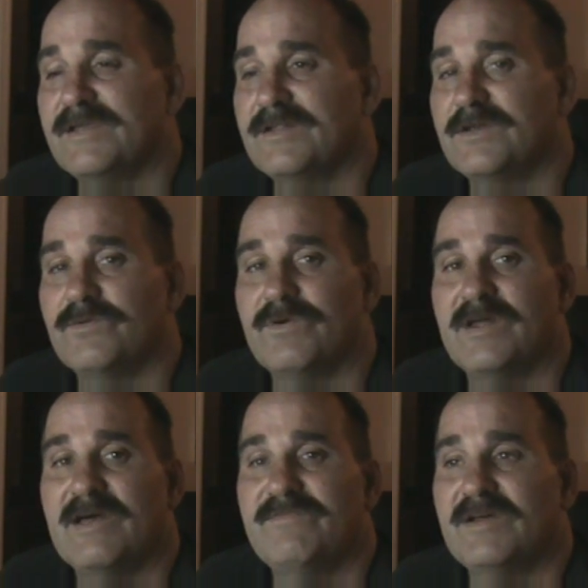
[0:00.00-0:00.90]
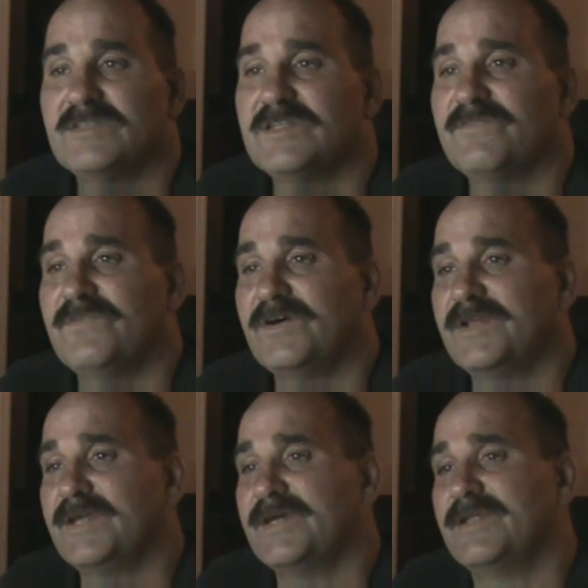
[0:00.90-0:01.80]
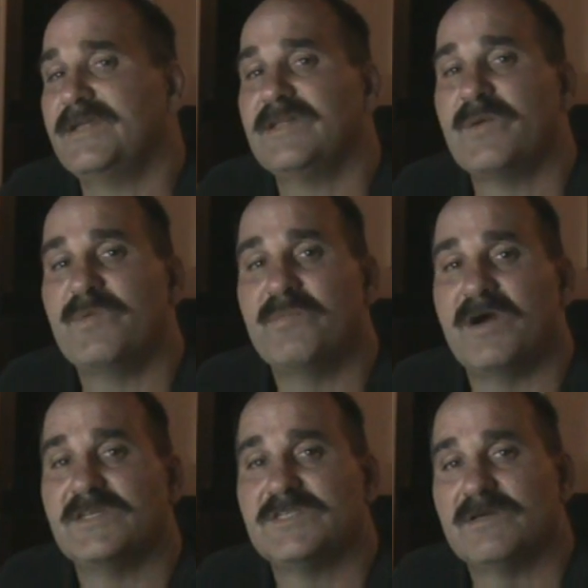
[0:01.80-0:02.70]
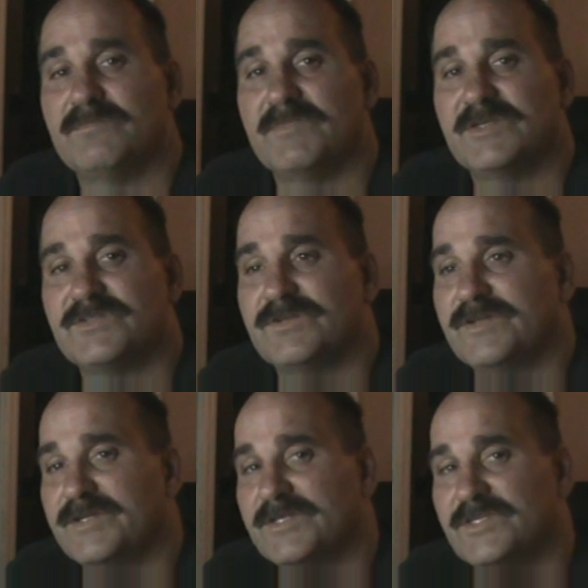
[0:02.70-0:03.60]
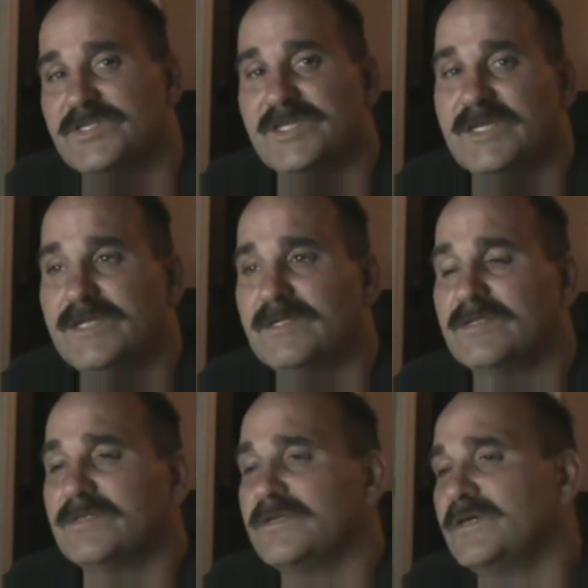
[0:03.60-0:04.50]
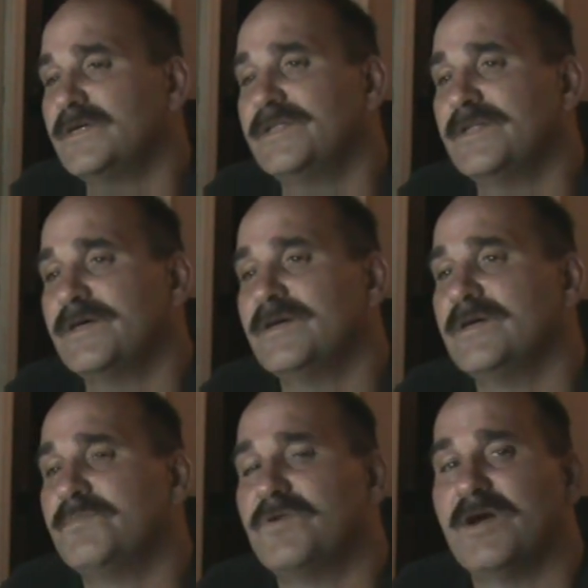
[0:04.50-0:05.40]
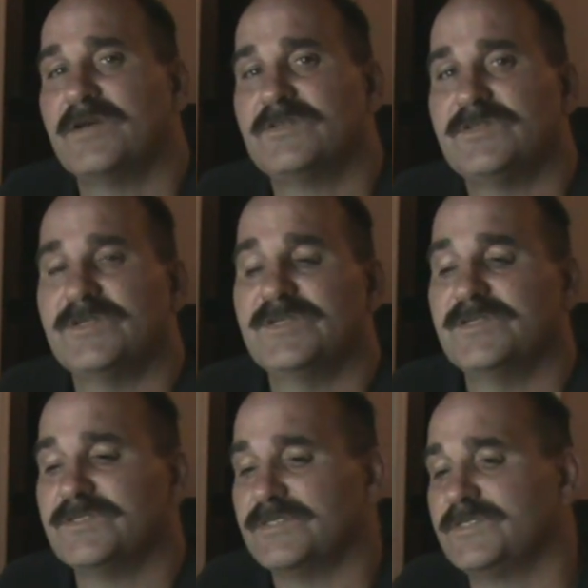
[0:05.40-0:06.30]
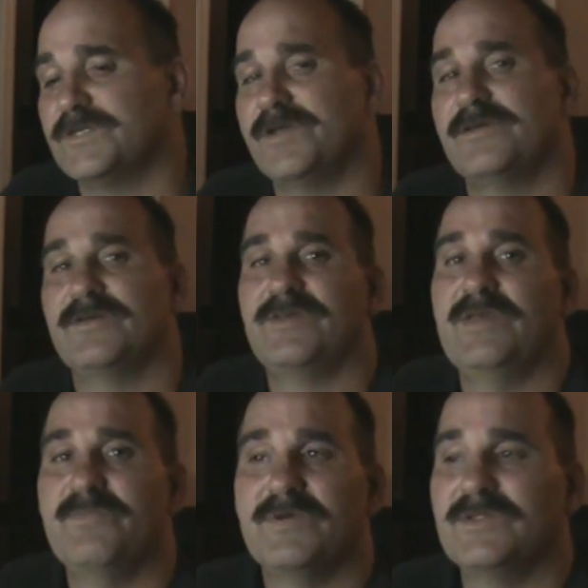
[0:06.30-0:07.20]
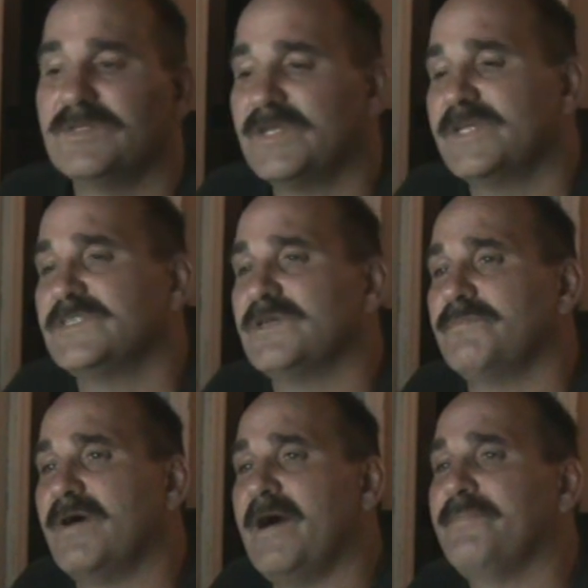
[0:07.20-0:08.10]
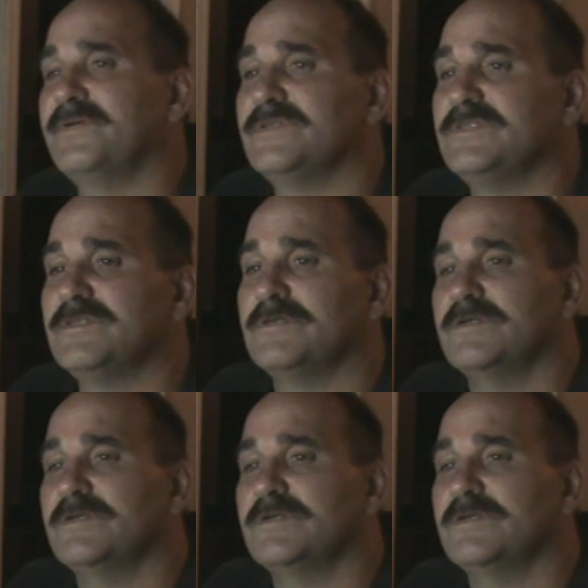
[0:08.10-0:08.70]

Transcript: You know, you want to have that stuff on hand anytime you buy something. Make sure you get a sheet on the uh, products you're using so you can keep it in case something happens.